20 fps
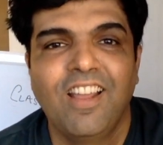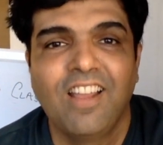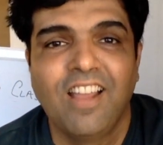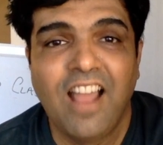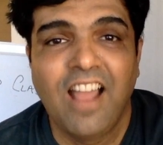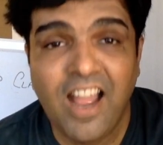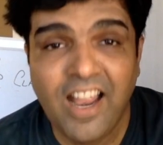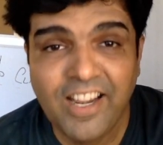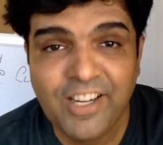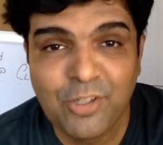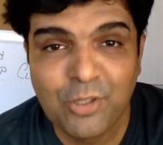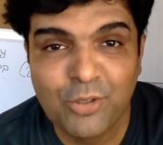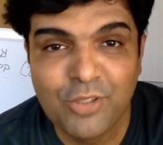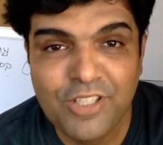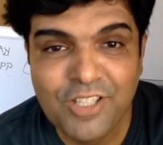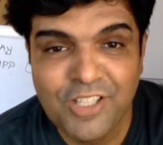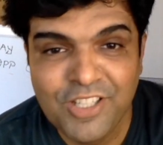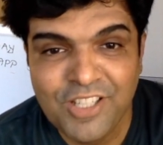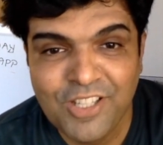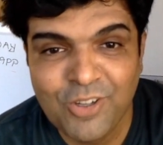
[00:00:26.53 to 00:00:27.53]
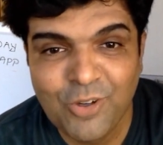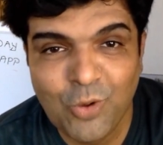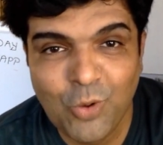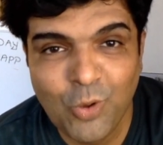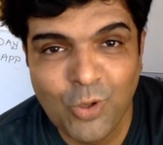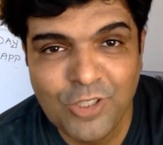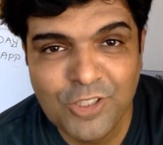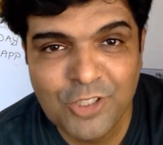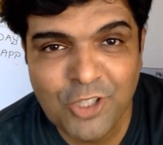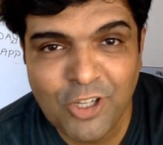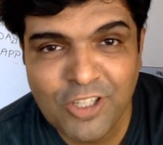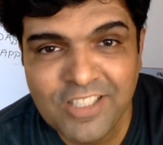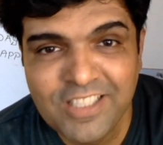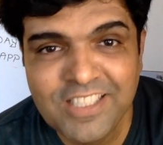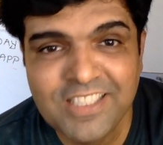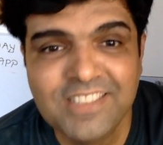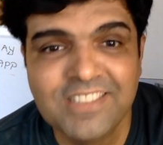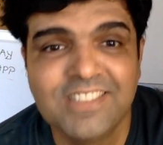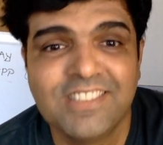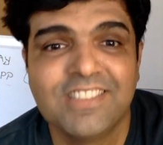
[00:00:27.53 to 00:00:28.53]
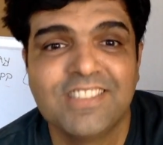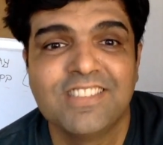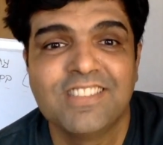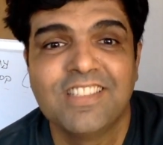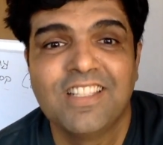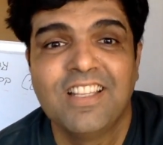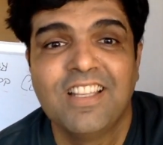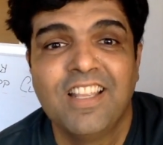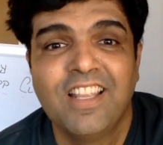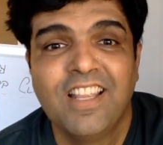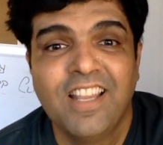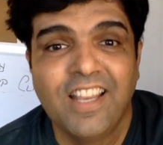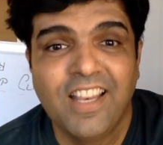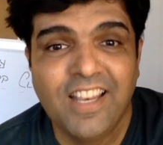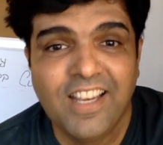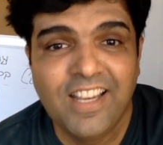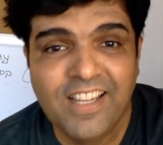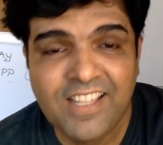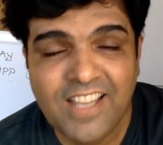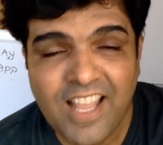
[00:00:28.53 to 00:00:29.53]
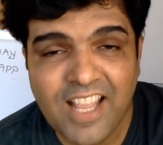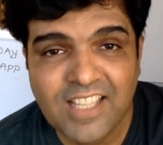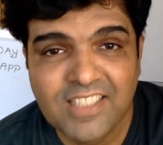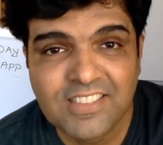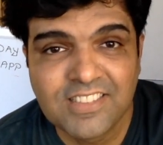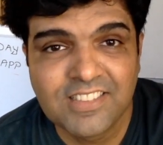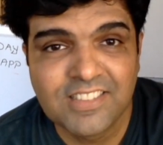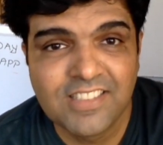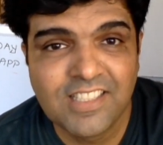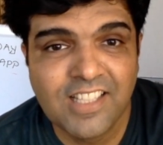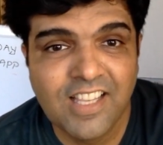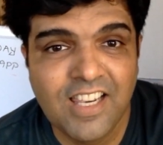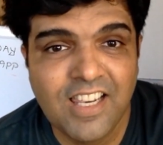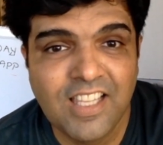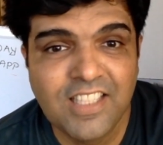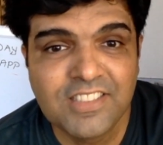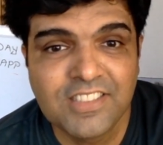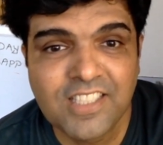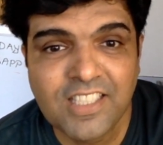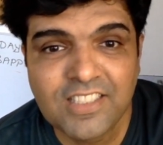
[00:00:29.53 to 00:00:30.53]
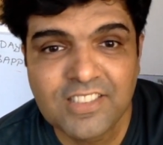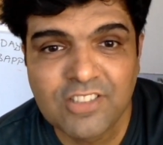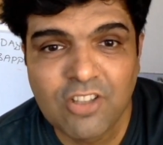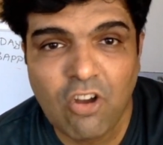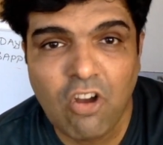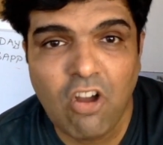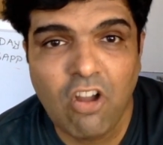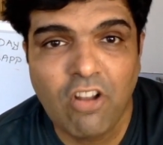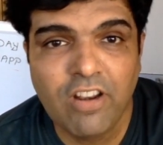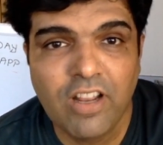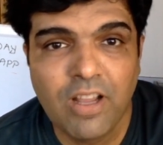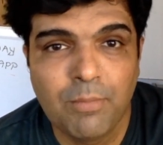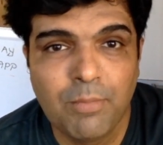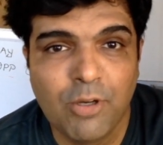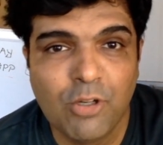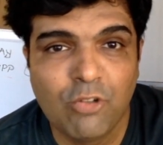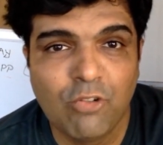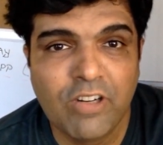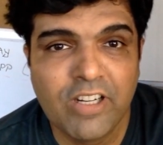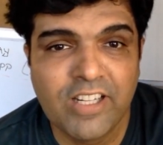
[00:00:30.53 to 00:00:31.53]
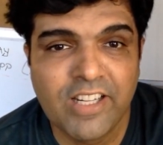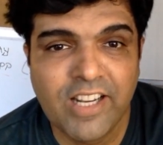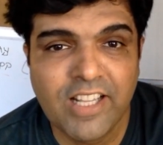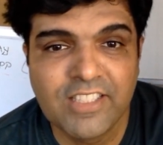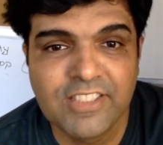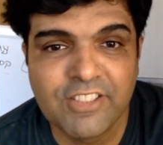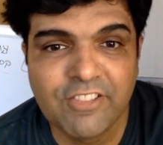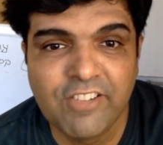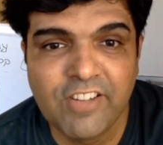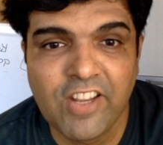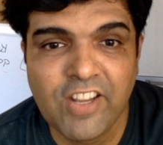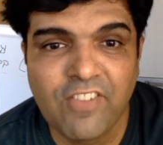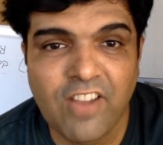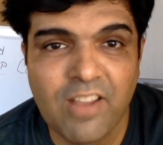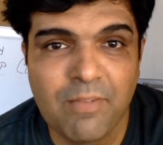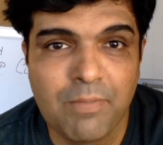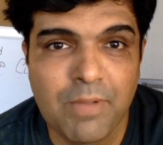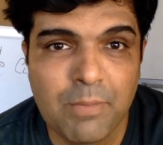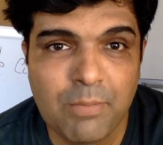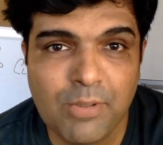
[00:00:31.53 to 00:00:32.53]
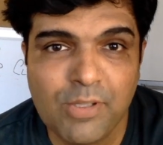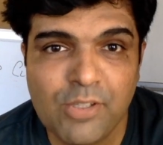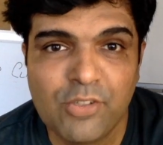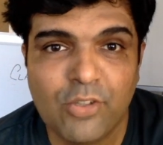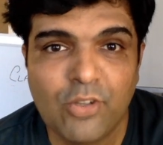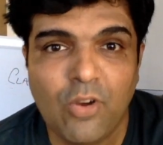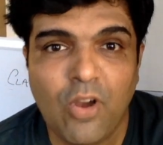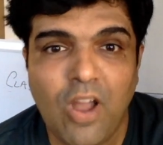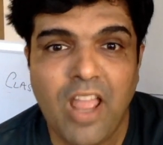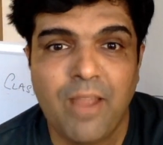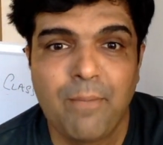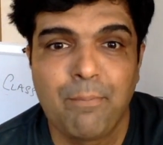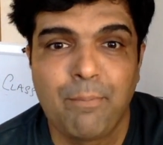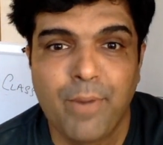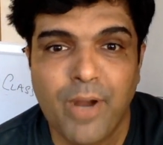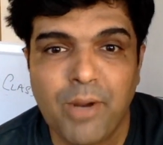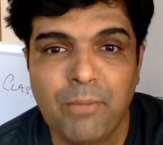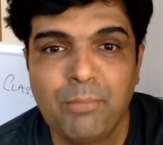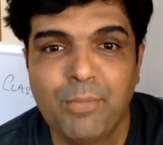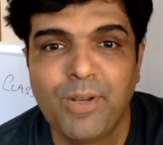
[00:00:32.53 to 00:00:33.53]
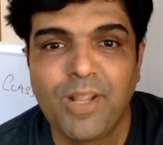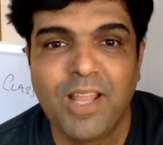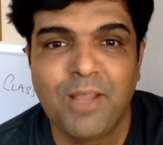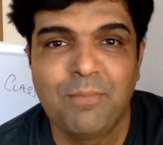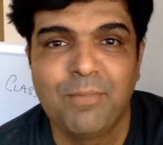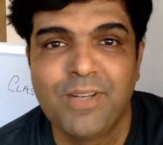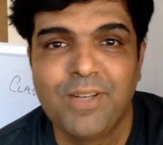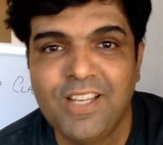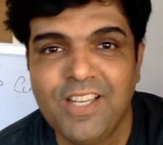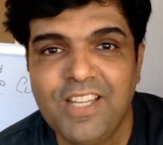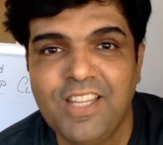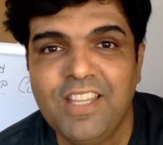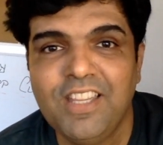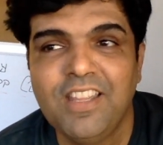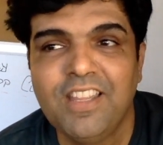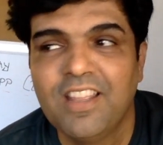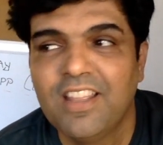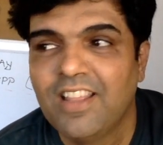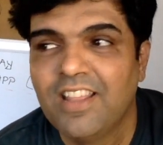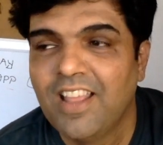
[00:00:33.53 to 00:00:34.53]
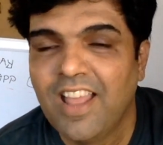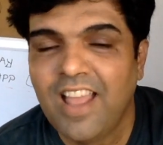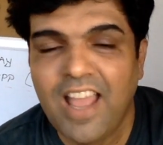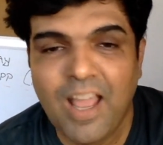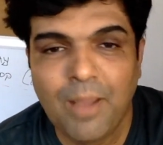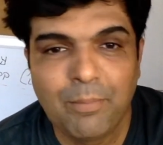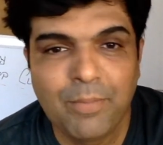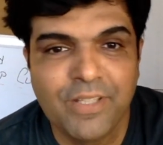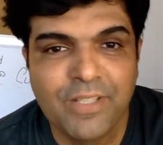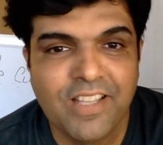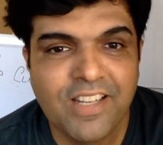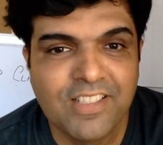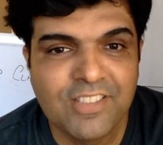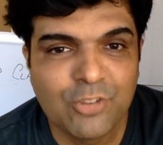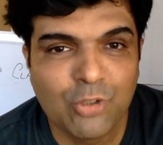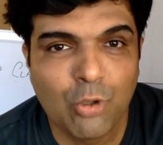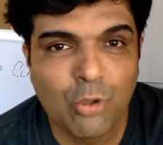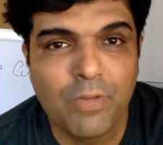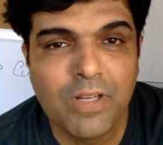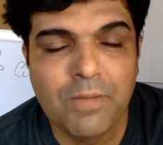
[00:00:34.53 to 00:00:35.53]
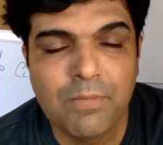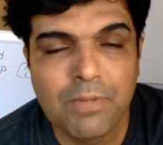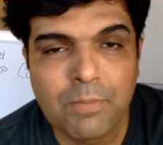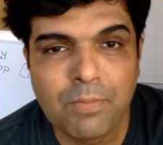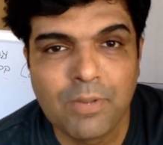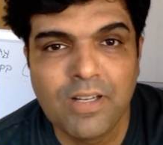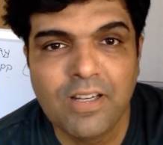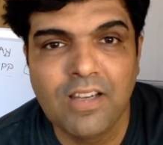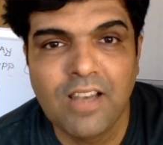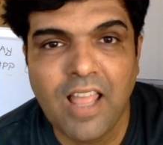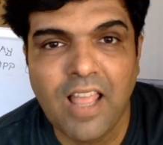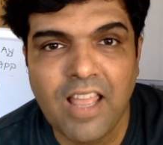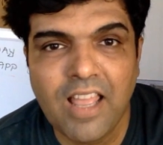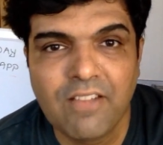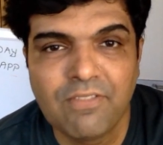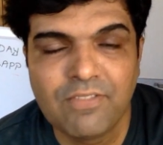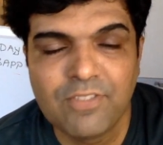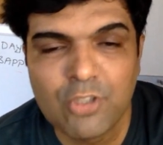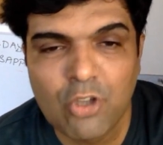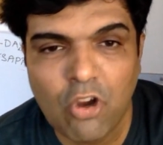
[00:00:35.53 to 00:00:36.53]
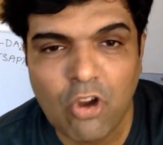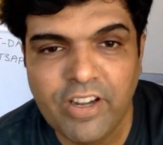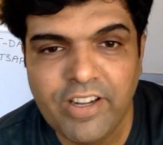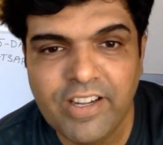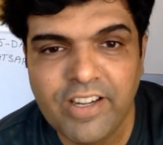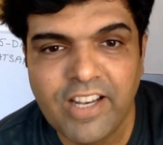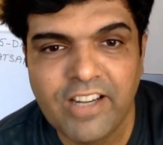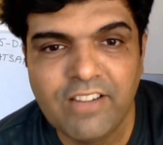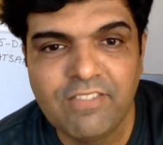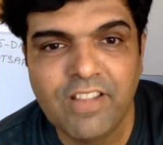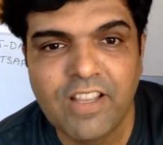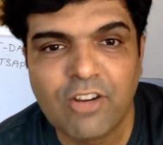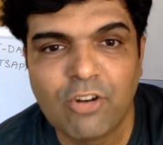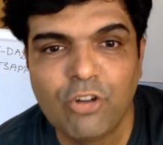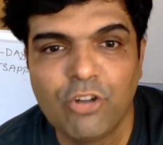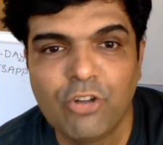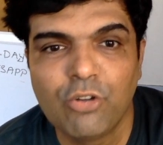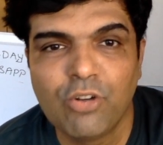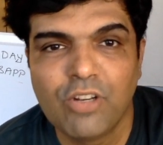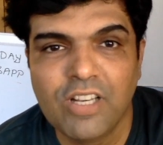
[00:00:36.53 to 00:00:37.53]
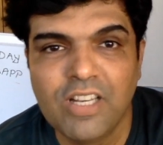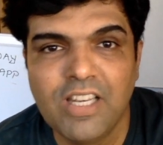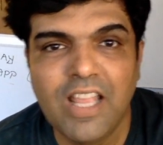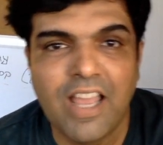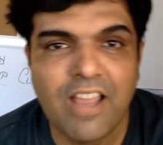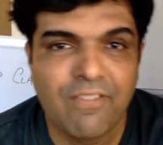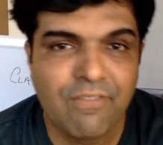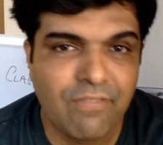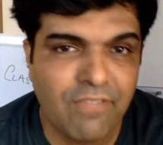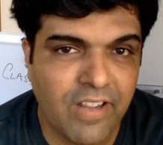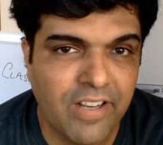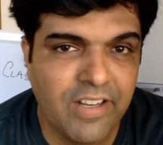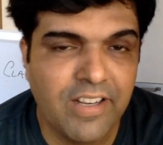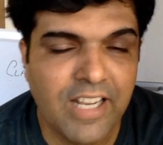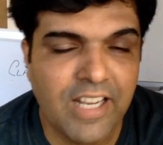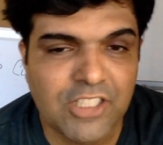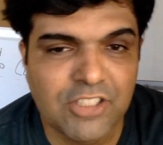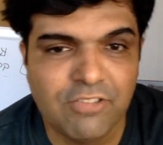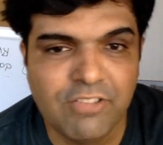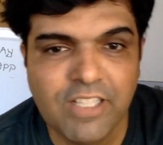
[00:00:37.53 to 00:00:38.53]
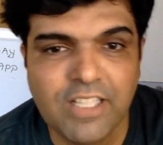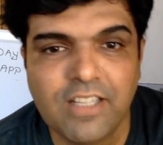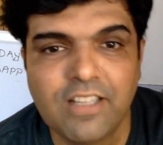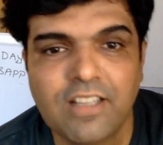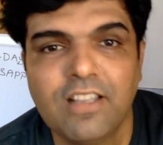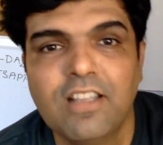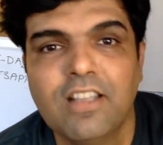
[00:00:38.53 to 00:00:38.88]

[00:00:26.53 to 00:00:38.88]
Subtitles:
Hi to the old joinees. The list has gone above 175 people, so I am pumped. I'm really happy that so many people have joined and we are going to really have fun next week.